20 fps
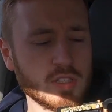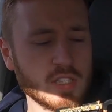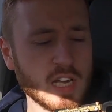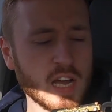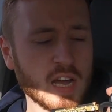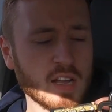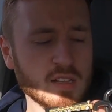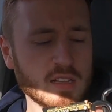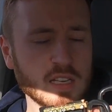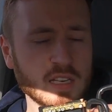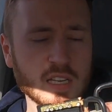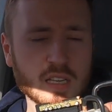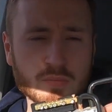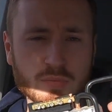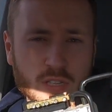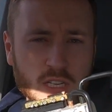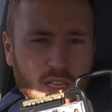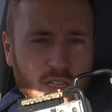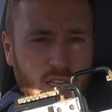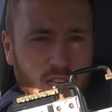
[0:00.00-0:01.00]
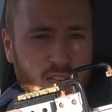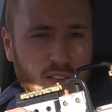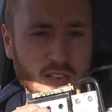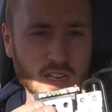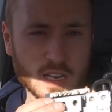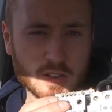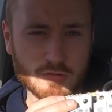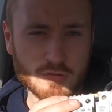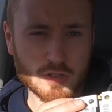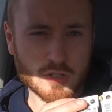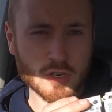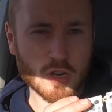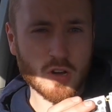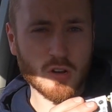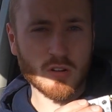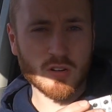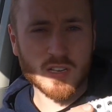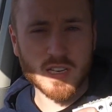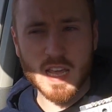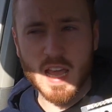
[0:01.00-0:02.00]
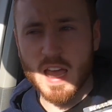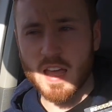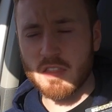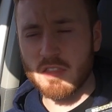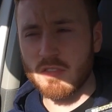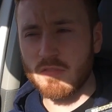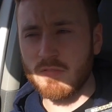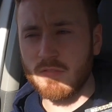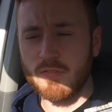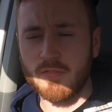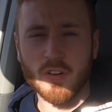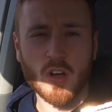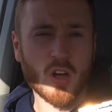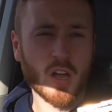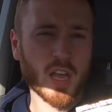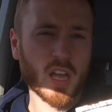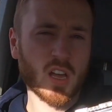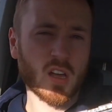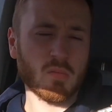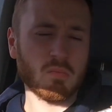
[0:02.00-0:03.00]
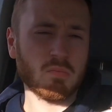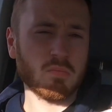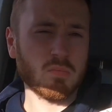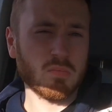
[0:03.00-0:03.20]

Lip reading: the RCDs protect against electric shock, death, fire,